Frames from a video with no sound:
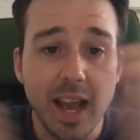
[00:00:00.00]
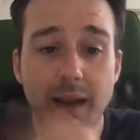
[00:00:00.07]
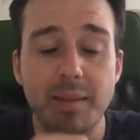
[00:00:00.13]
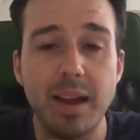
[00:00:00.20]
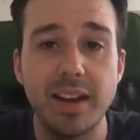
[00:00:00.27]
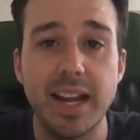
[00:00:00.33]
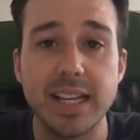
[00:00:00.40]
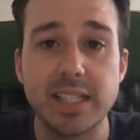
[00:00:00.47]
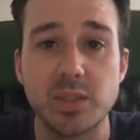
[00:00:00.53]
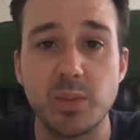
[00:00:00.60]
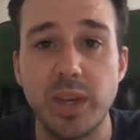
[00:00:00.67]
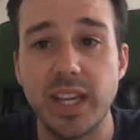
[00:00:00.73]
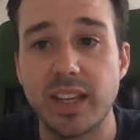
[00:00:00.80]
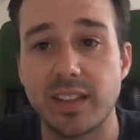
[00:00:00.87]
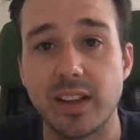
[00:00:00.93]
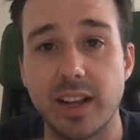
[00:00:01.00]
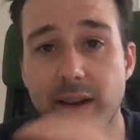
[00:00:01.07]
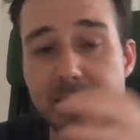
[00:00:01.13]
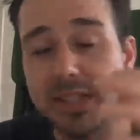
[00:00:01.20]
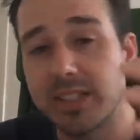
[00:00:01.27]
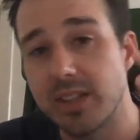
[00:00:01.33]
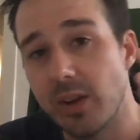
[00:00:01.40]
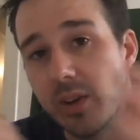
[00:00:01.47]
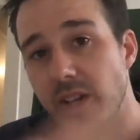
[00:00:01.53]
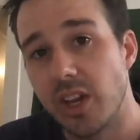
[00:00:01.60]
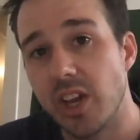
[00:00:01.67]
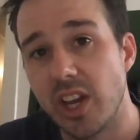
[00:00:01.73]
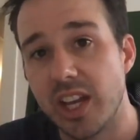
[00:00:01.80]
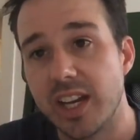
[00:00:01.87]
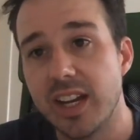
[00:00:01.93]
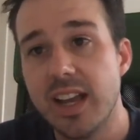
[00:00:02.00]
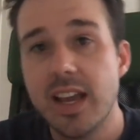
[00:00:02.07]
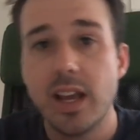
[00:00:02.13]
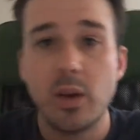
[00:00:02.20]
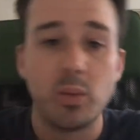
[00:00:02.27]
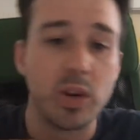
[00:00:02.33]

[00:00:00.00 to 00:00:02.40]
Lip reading: come out next week. They're going to be so good.